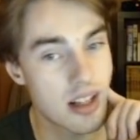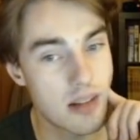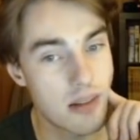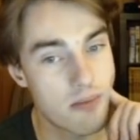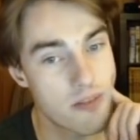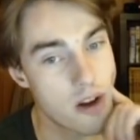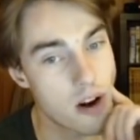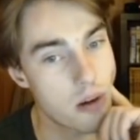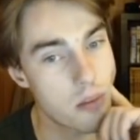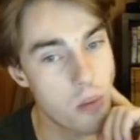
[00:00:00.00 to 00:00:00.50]

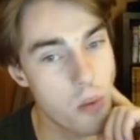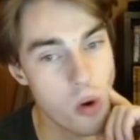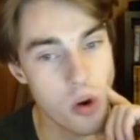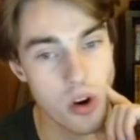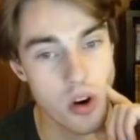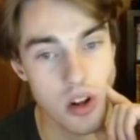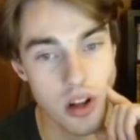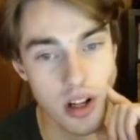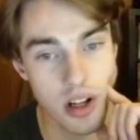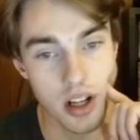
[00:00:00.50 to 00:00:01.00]
It felt
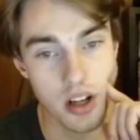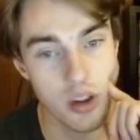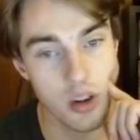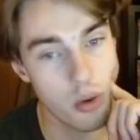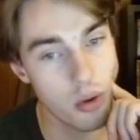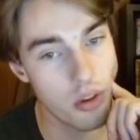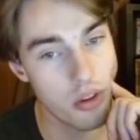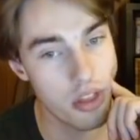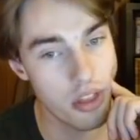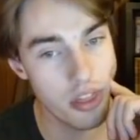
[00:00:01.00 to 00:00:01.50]
more
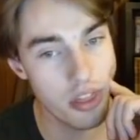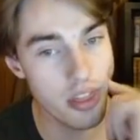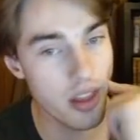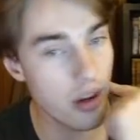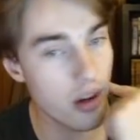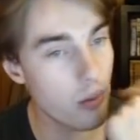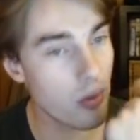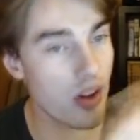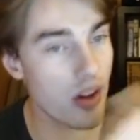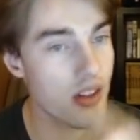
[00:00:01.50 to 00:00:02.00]
northern
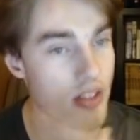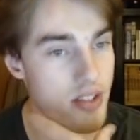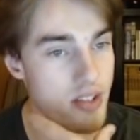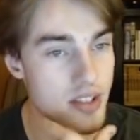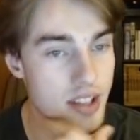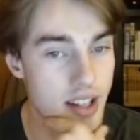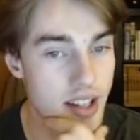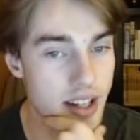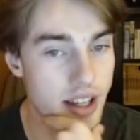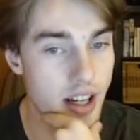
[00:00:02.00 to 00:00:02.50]
than it
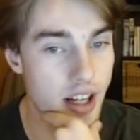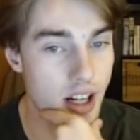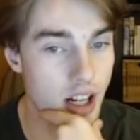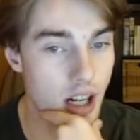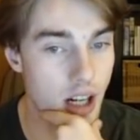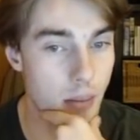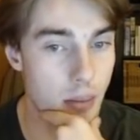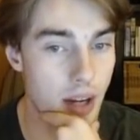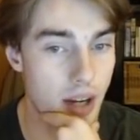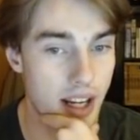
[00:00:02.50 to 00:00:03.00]
was,
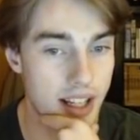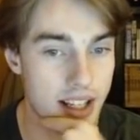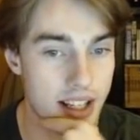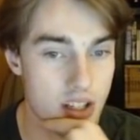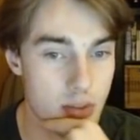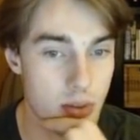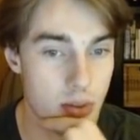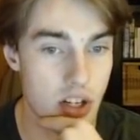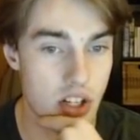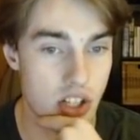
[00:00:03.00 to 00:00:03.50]
but I
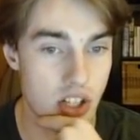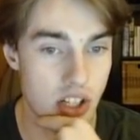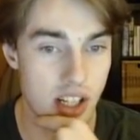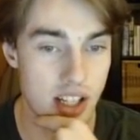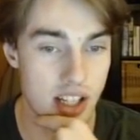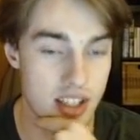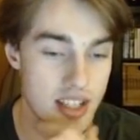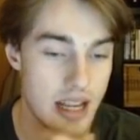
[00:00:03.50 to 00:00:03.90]
guess Russia in